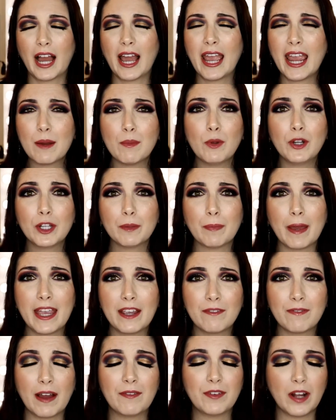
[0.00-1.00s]
I am only paying
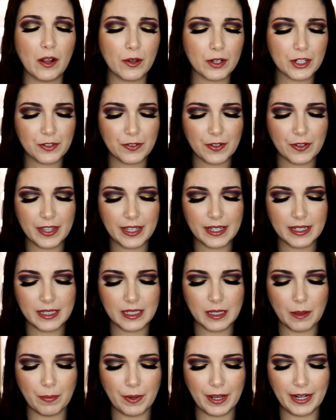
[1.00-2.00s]
$5 for this,
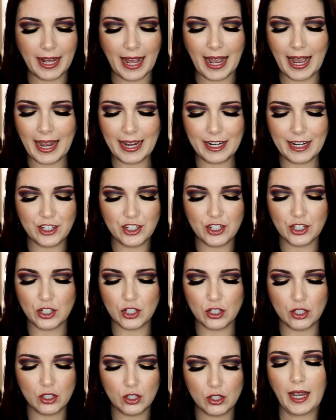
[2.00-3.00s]
but I
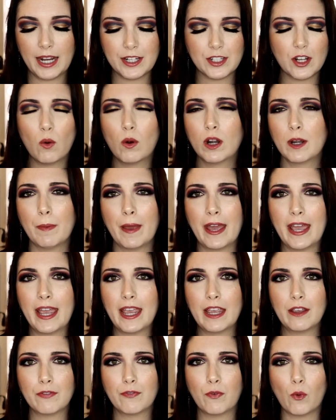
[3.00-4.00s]
don't want to
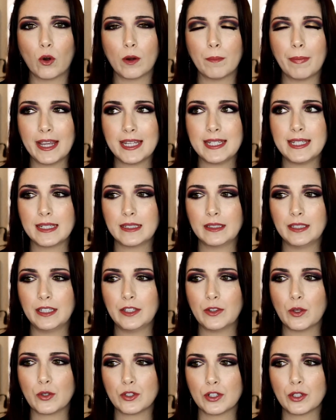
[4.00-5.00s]
pay for basically
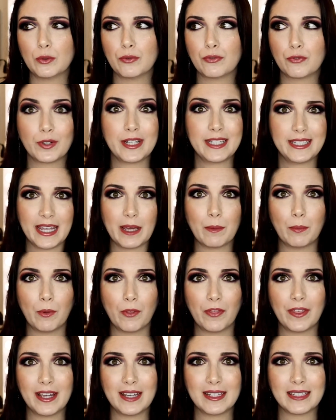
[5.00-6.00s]
those little free sample
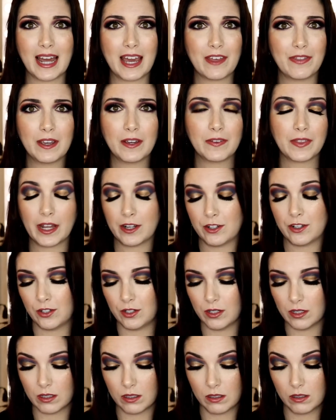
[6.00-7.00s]
things. I think that's
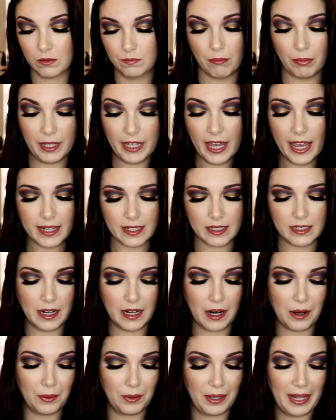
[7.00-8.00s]
just BS and I
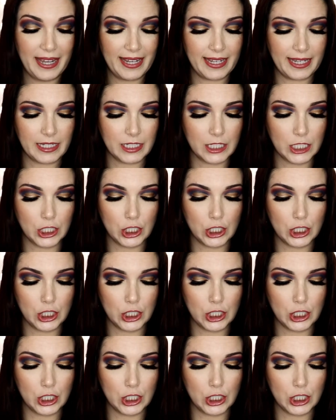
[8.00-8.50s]
don't like it.